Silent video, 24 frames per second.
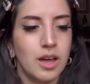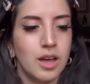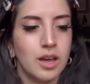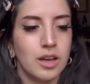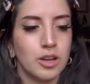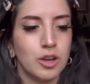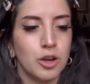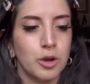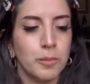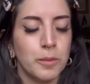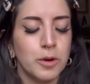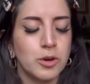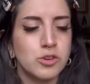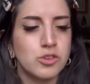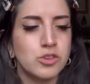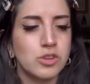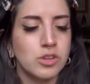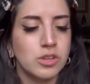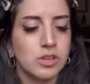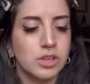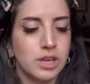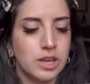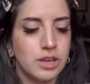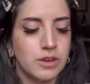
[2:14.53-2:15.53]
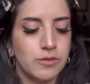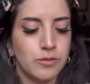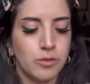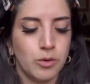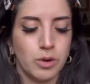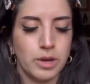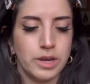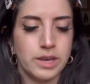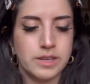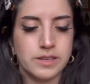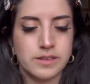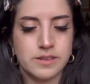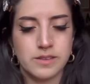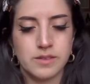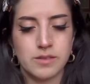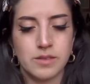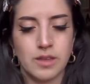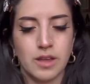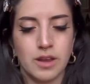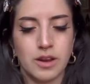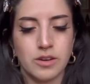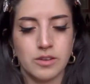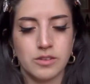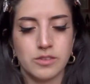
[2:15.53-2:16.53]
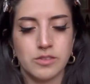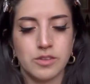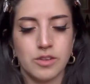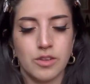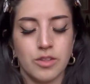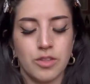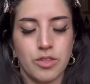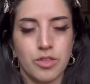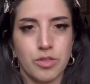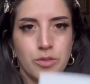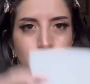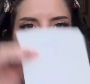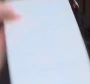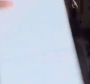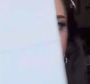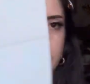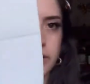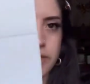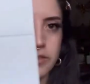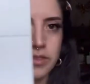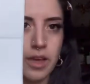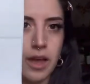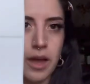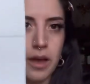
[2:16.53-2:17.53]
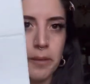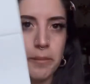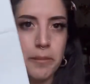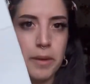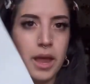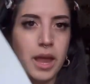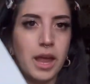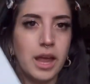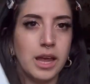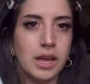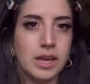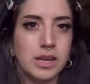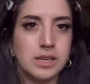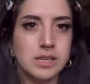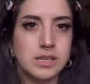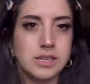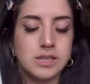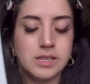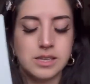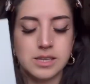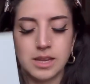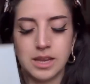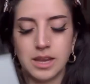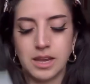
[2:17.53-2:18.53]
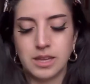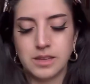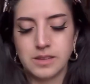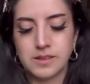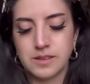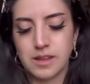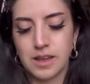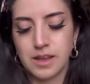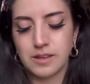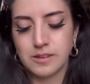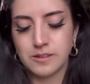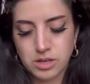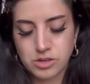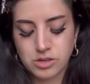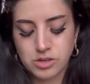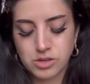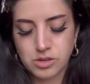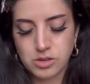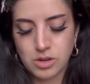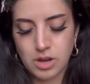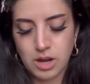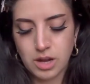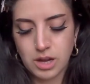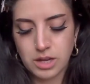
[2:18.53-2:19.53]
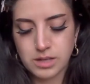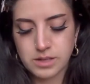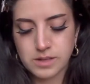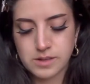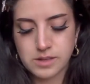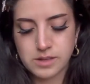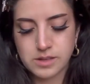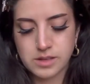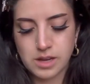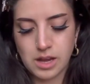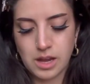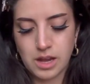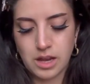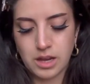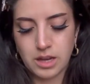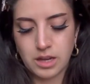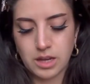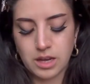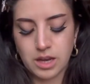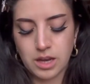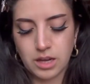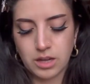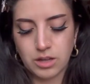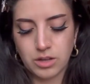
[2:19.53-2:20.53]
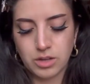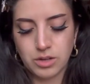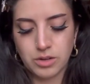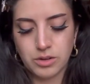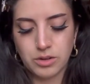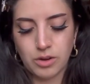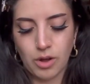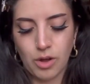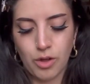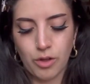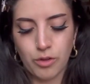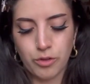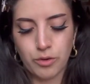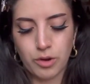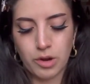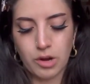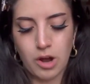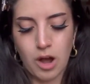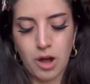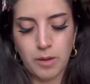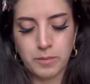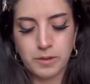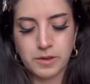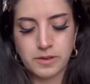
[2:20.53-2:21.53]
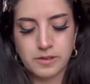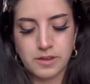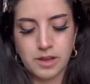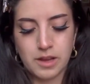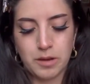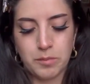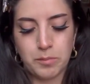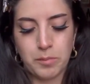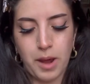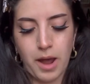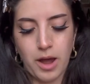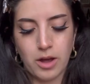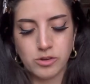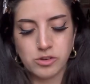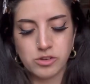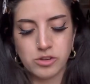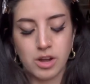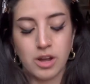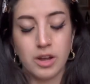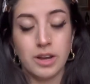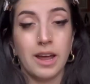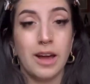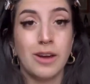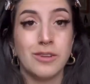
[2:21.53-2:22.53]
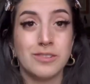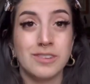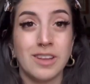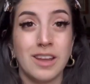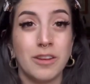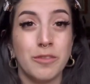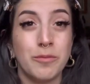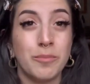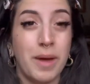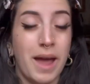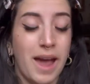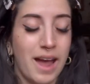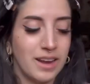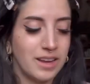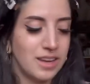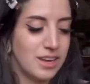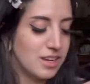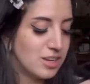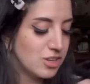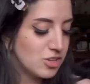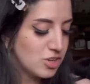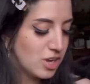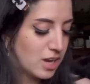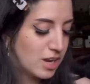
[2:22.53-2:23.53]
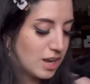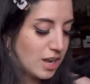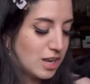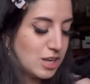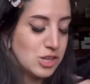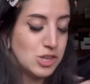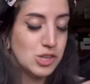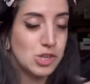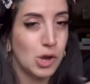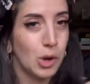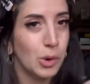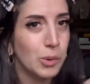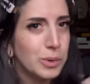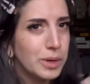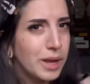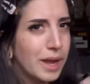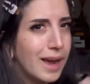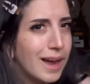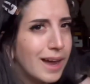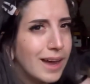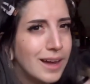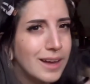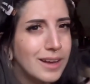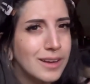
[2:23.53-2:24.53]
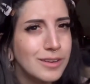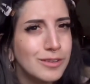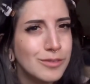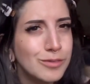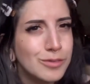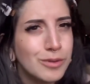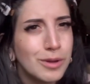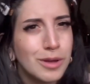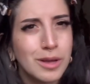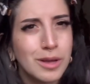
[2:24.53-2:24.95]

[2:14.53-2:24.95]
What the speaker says: commercial invoice. There's 3 of them, and it says do not stick, include all 3 copies in pouch on outside of package. And I don't have